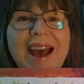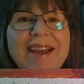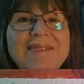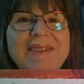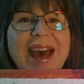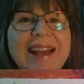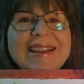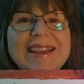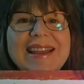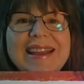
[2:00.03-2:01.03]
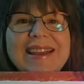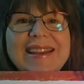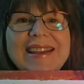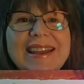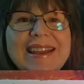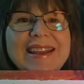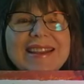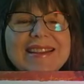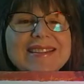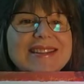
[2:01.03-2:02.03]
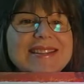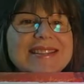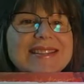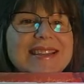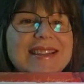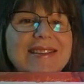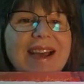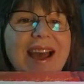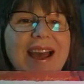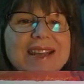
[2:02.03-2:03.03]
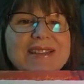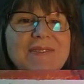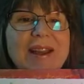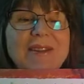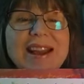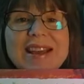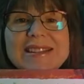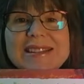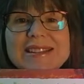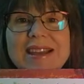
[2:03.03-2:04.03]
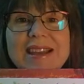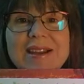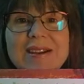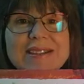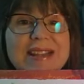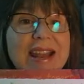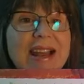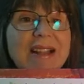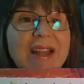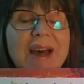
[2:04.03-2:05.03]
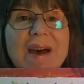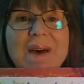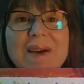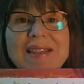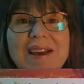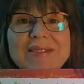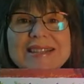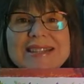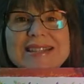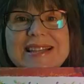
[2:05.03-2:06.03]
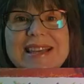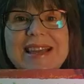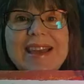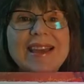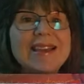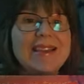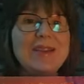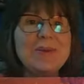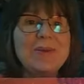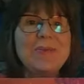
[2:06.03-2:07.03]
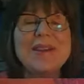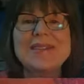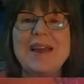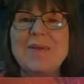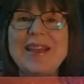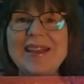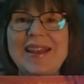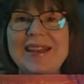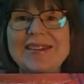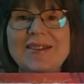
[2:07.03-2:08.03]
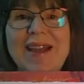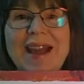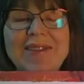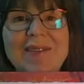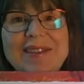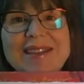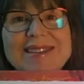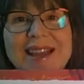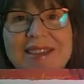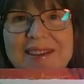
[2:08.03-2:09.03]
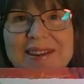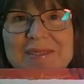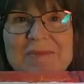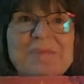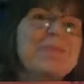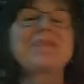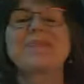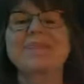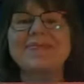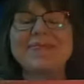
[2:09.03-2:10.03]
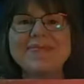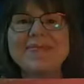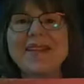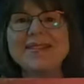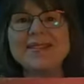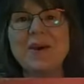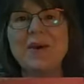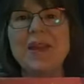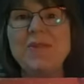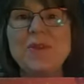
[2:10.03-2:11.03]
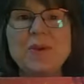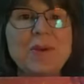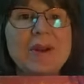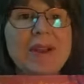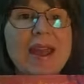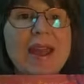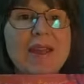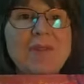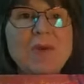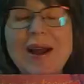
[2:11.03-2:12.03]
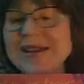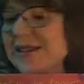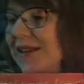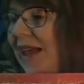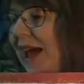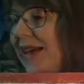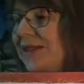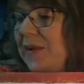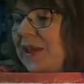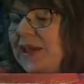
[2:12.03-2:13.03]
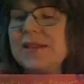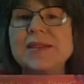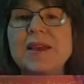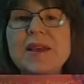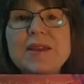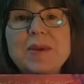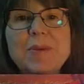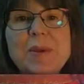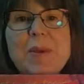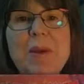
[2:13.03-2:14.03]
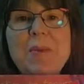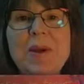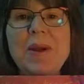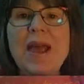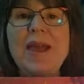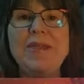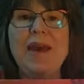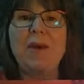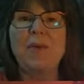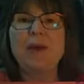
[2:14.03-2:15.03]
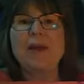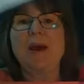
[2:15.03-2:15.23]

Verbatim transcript: Hi, Madeline. It's good to see you guys. If anyone else is here, say hello. I love to see you because then we can interact with each other. So if you were if you watched last week's, you'll remember that we